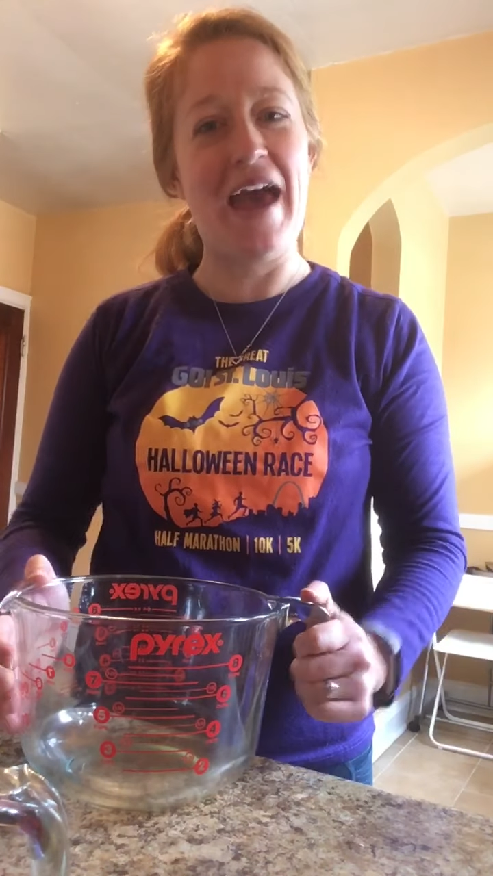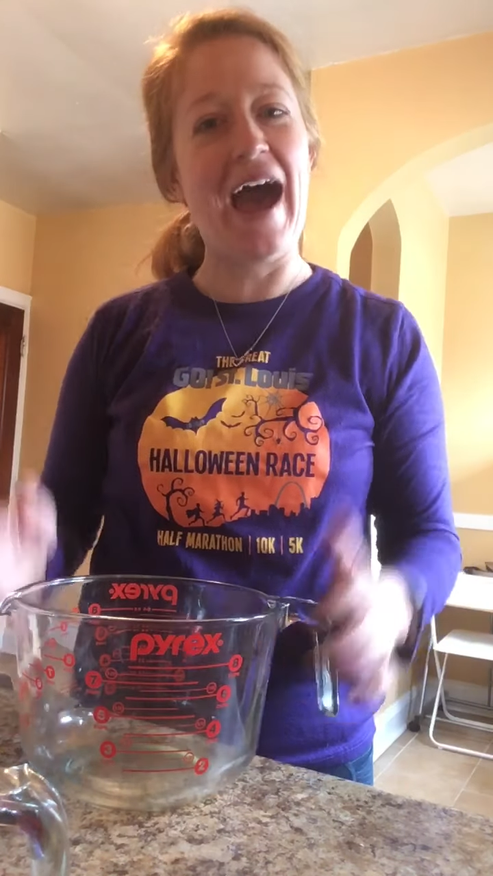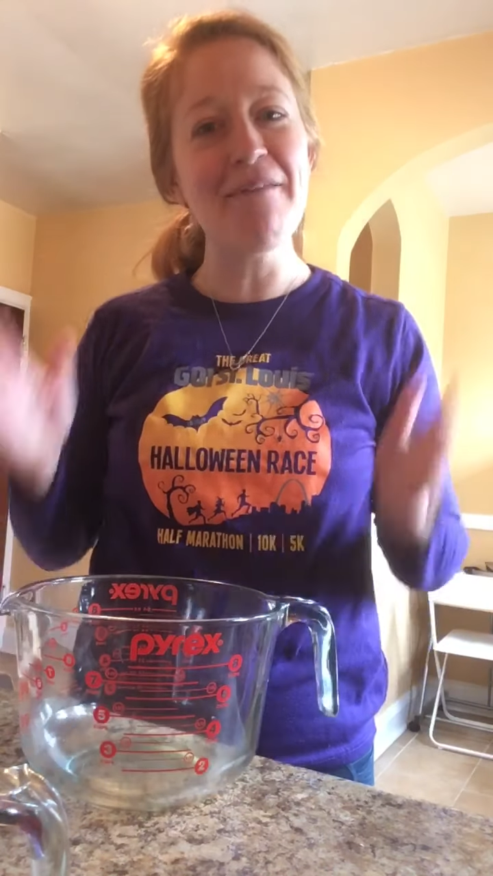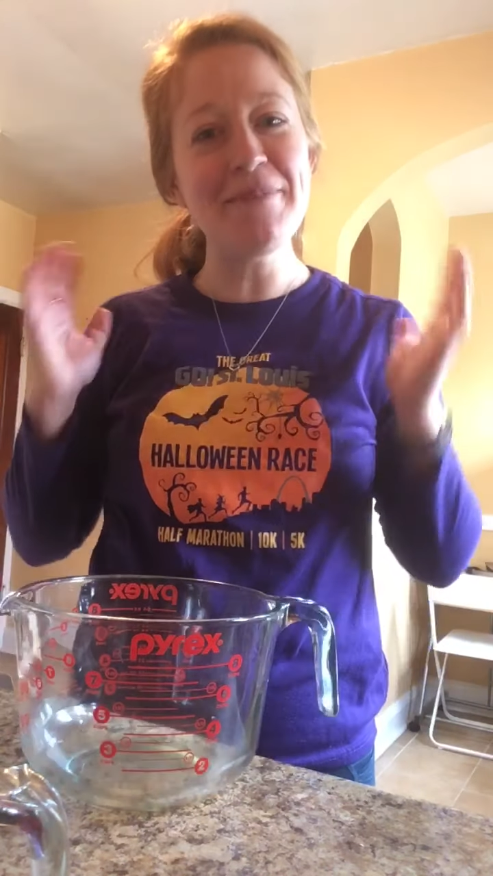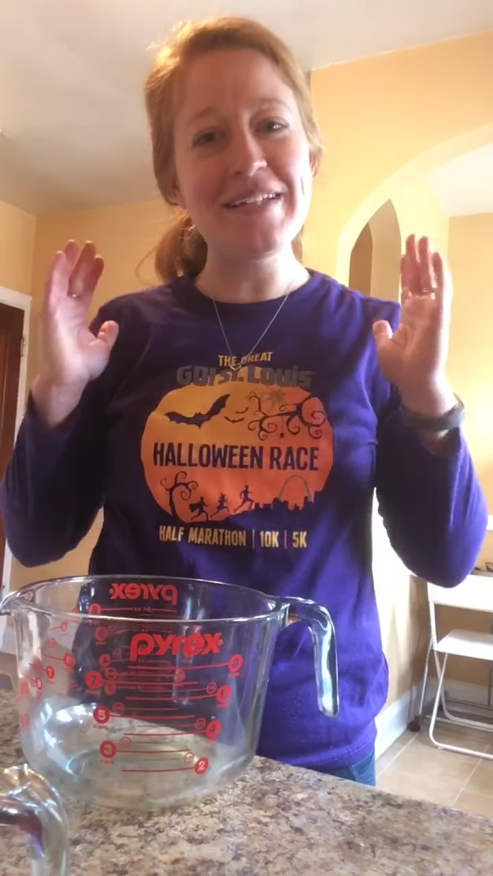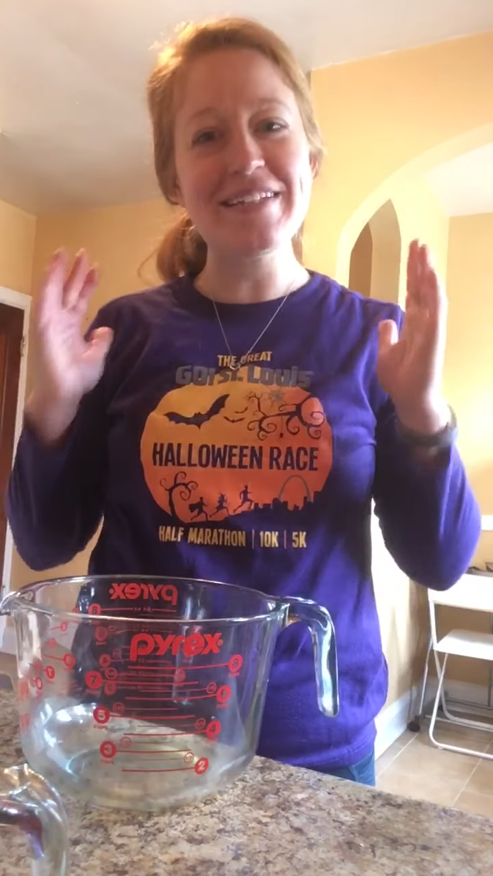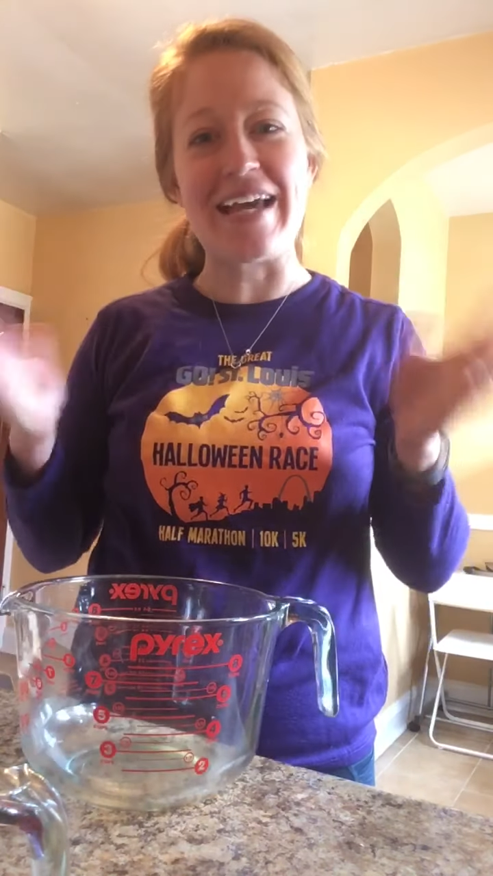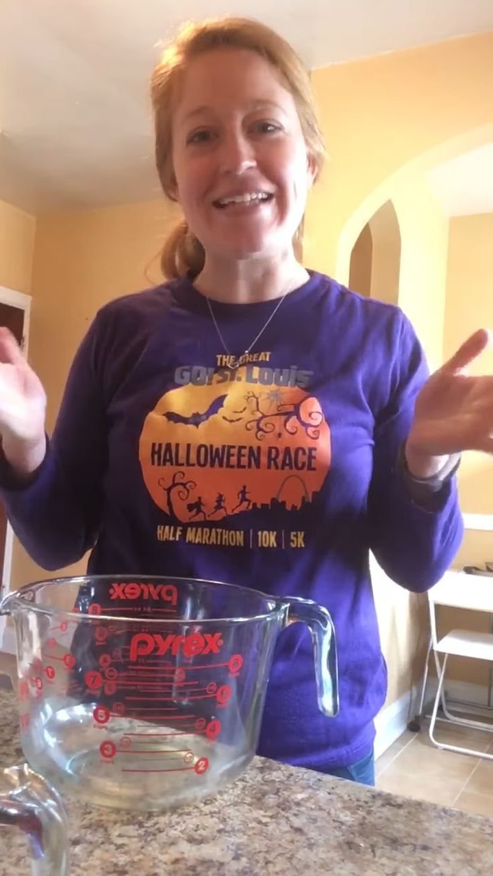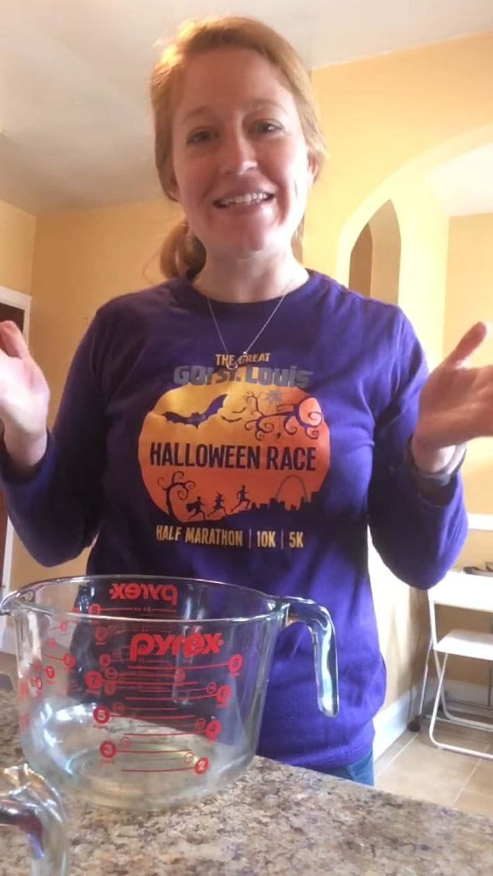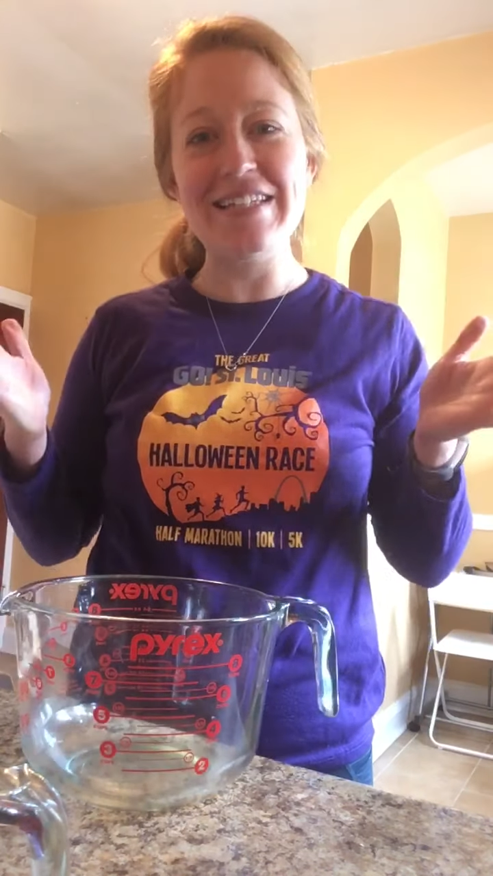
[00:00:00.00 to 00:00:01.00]
Happy
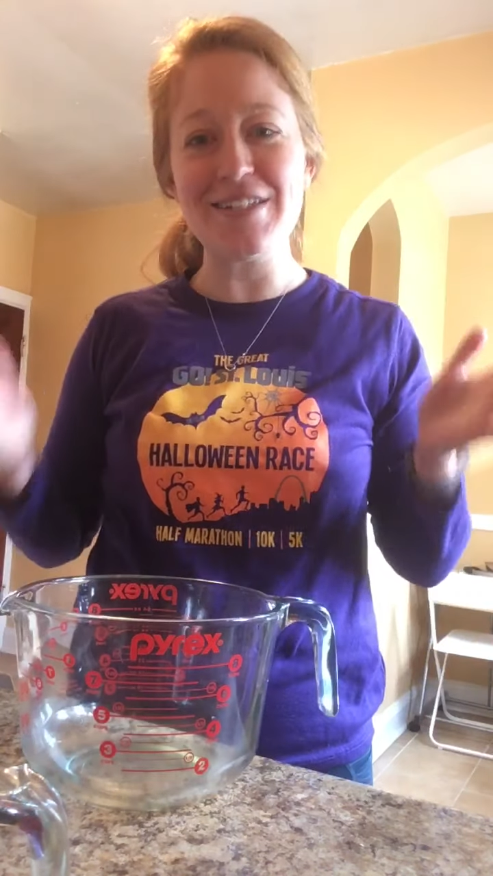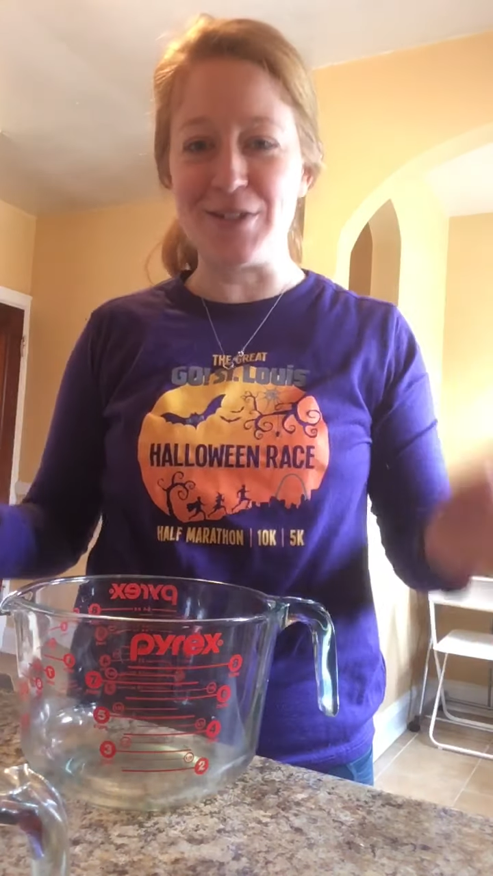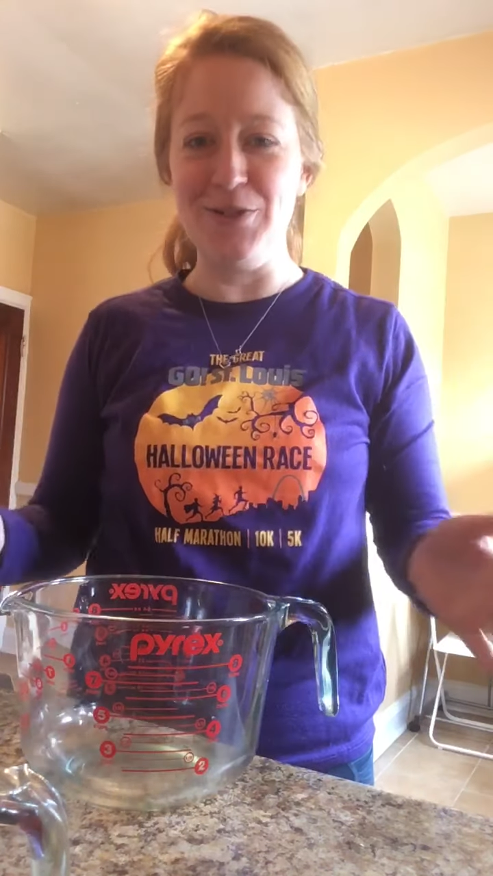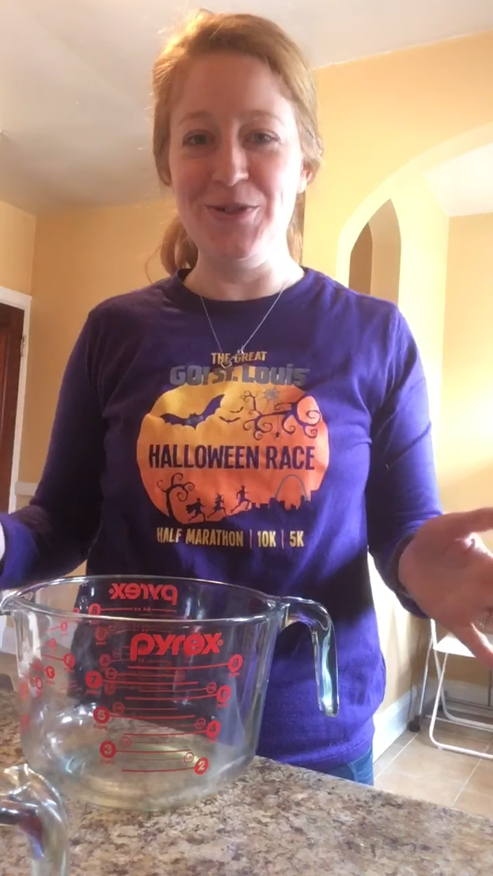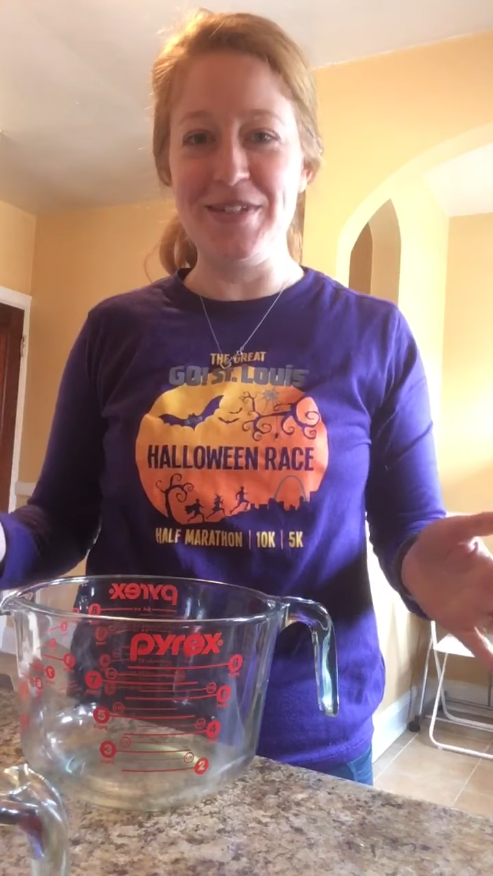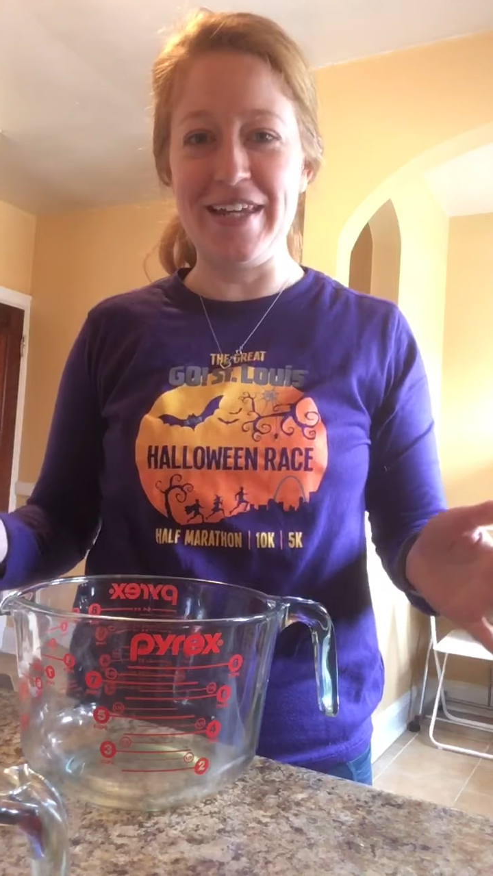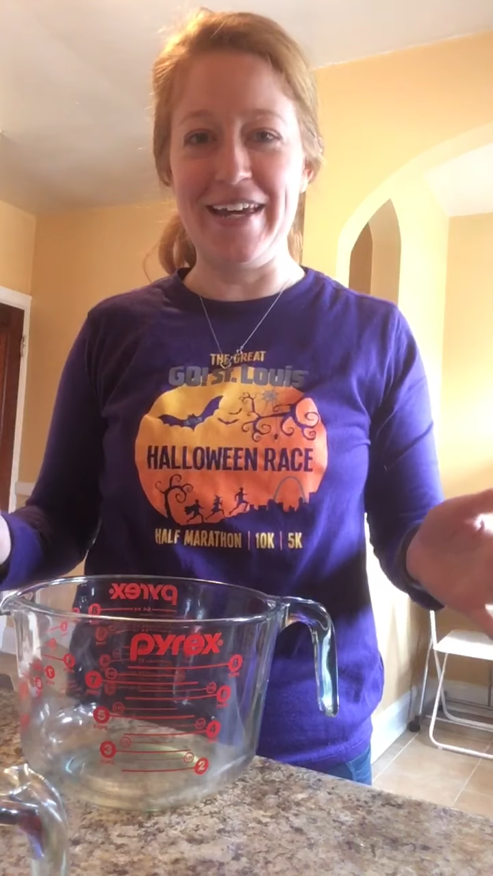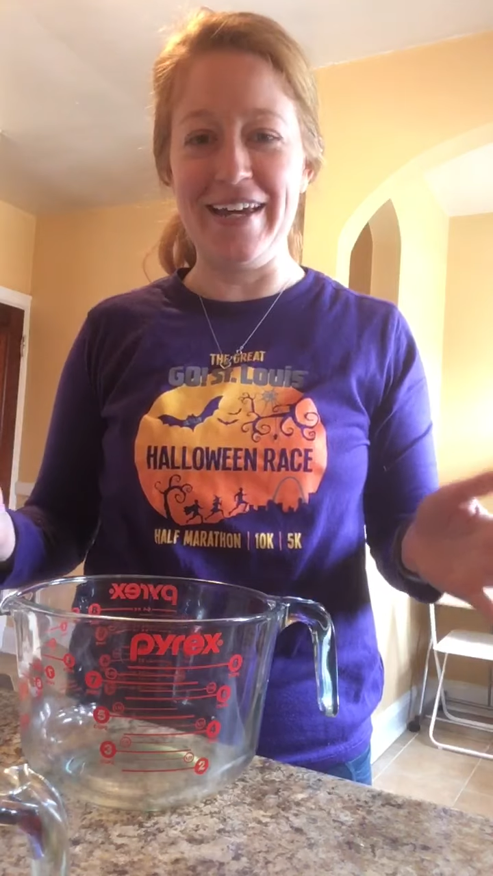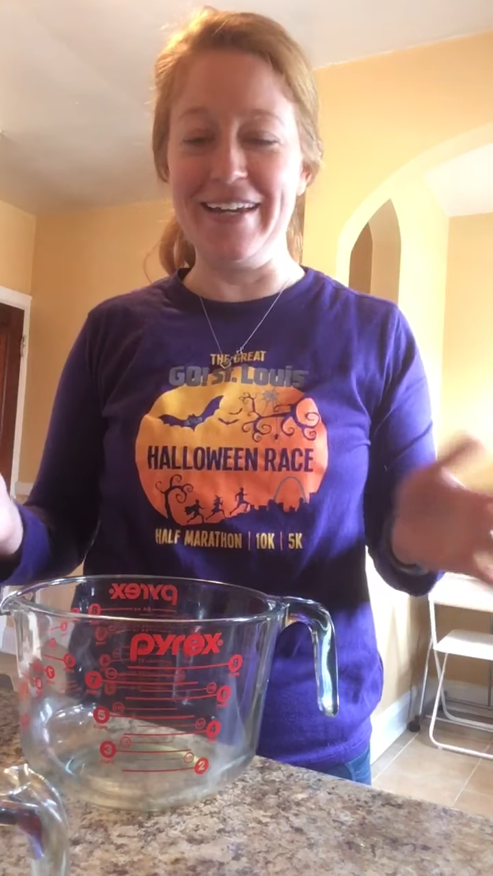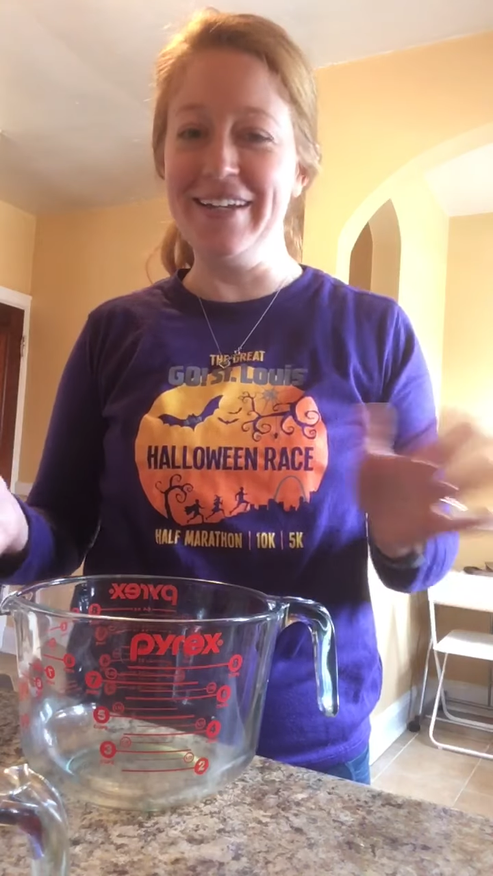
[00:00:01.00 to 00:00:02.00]
Tasty
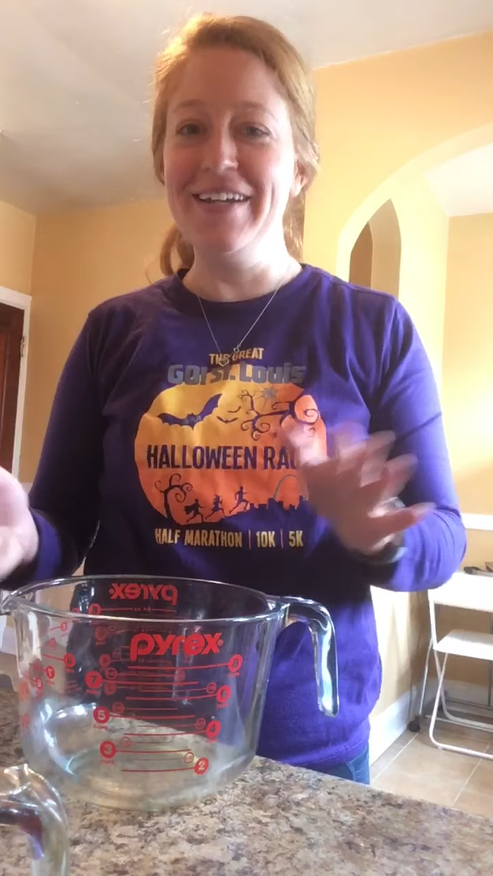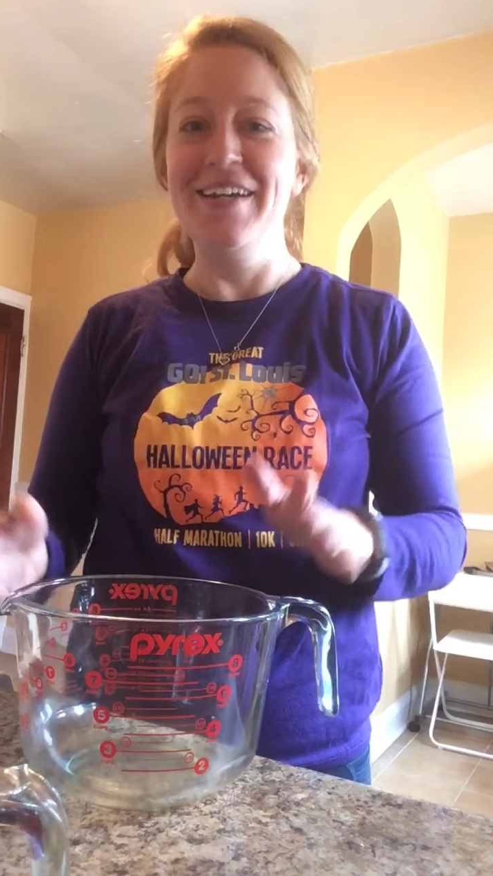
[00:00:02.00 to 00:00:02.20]
Tuesday!